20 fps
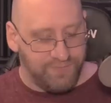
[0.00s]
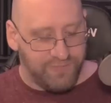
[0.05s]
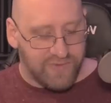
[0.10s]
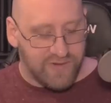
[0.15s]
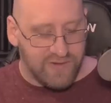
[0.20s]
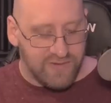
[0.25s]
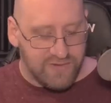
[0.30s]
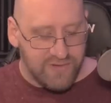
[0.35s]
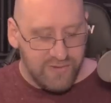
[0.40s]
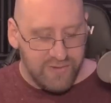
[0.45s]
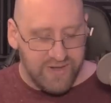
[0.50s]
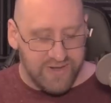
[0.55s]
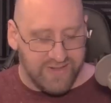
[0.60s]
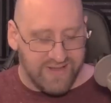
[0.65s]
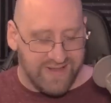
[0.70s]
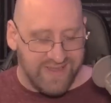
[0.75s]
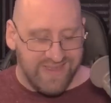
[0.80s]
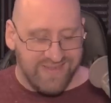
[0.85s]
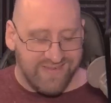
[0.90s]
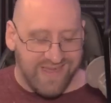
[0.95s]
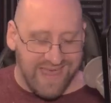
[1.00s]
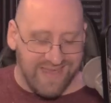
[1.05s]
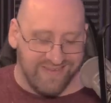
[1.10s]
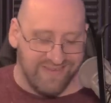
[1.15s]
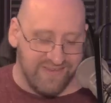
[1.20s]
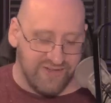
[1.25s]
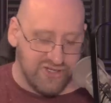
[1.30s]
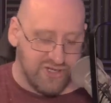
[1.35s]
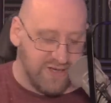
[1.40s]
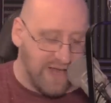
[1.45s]
concluded that these
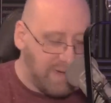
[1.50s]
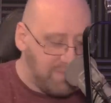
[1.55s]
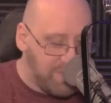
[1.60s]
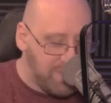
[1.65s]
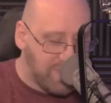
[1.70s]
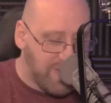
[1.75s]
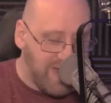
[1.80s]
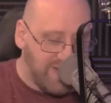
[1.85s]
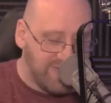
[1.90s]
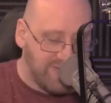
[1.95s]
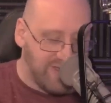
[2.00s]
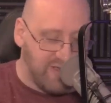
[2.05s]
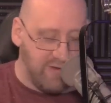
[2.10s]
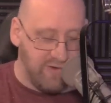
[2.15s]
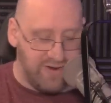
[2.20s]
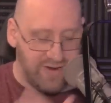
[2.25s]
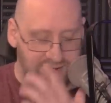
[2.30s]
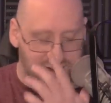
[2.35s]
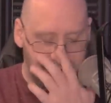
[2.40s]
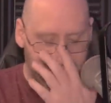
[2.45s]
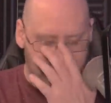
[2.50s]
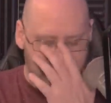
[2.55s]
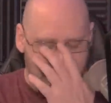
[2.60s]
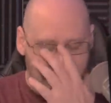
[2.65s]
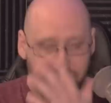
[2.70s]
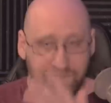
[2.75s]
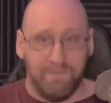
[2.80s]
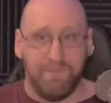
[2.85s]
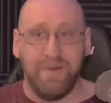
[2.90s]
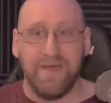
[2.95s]
cases should not be prosecuted
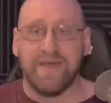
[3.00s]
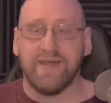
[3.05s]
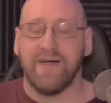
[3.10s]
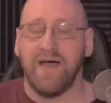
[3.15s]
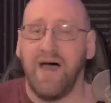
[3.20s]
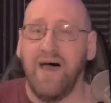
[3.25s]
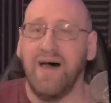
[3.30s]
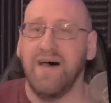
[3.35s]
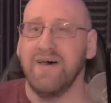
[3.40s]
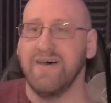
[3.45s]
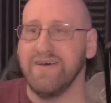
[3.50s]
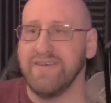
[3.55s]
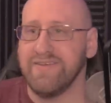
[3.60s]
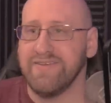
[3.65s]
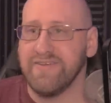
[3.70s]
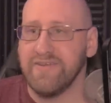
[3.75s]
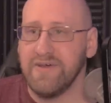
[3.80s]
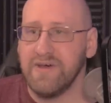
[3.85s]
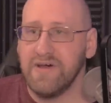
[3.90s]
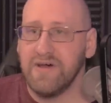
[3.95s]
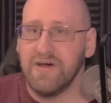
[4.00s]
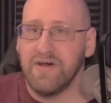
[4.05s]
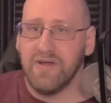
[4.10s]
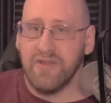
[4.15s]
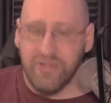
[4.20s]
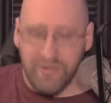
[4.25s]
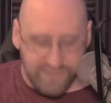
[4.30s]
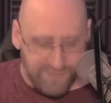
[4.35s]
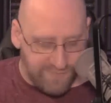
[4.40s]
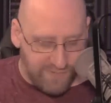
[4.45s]
because
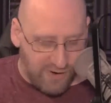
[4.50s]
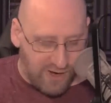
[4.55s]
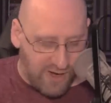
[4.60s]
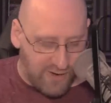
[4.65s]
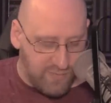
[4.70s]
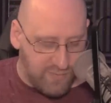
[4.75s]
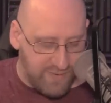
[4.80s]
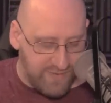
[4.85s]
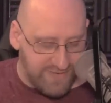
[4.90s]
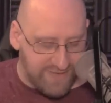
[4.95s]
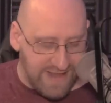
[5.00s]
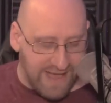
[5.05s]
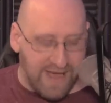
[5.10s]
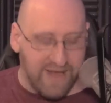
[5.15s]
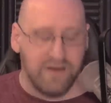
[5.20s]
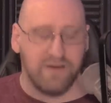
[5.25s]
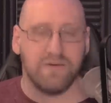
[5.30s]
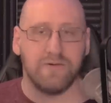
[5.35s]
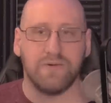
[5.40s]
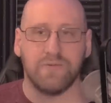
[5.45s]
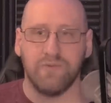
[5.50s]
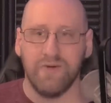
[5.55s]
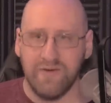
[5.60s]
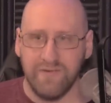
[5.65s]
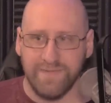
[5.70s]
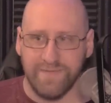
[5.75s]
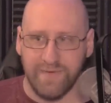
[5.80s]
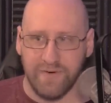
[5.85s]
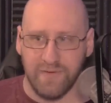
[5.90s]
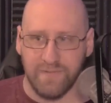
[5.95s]
the fraud was not
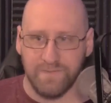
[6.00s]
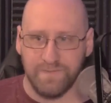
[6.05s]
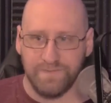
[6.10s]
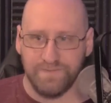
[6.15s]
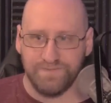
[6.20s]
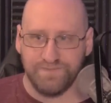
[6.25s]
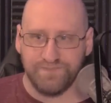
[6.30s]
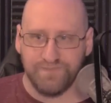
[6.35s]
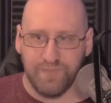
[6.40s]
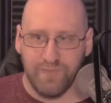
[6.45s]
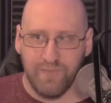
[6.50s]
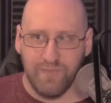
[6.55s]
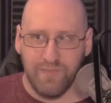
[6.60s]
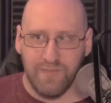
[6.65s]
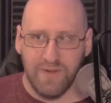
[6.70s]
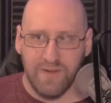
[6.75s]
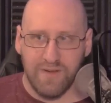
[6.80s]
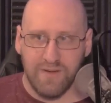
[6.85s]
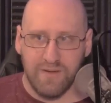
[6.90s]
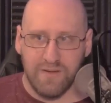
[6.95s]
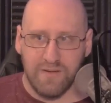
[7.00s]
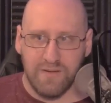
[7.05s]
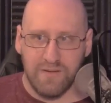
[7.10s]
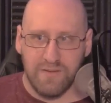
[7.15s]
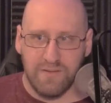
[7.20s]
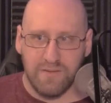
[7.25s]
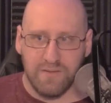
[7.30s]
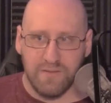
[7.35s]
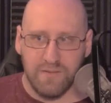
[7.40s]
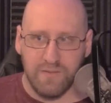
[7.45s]
willful.
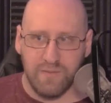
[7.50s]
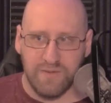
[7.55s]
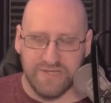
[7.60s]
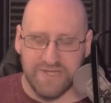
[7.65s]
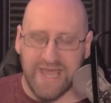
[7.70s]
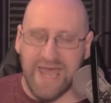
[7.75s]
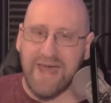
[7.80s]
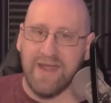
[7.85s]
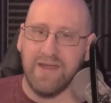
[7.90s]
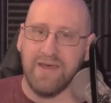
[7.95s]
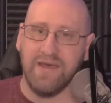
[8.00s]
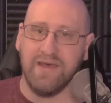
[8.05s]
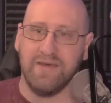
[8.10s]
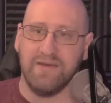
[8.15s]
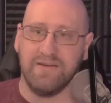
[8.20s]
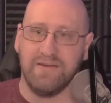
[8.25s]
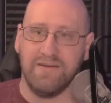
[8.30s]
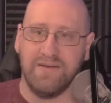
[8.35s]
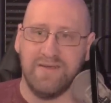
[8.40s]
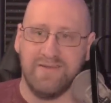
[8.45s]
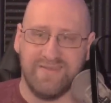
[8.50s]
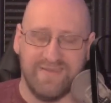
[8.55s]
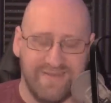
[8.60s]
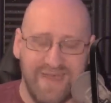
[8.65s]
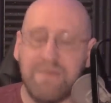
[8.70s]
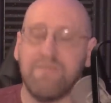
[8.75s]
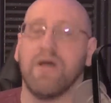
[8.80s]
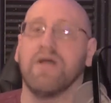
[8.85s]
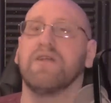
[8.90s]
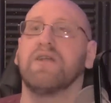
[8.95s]
Which, again, it, it's the
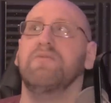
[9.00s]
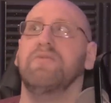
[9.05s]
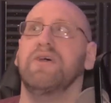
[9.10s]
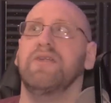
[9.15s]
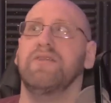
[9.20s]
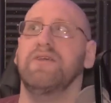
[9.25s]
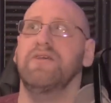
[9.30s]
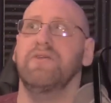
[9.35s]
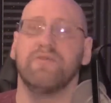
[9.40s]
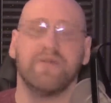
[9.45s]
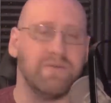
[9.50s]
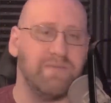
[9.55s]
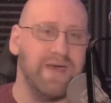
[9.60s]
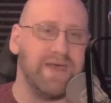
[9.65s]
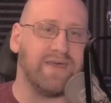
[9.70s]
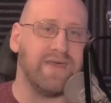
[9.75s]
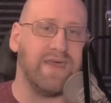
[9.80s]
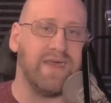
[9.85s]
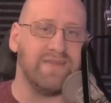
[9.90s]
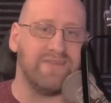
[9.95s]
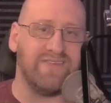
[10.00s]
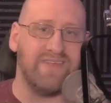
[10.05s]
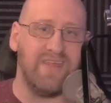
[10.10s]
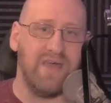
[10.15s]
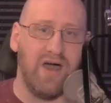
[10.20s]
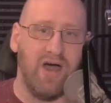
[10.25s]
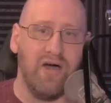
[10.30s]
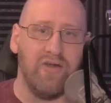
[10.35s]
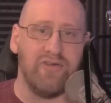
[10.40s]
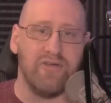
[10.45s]
same argument that you can make against
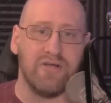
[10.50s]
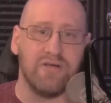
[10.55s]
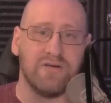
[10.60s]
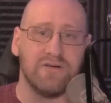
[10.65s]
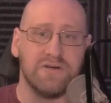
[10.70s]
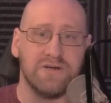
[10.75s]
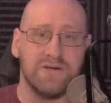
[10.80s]
the other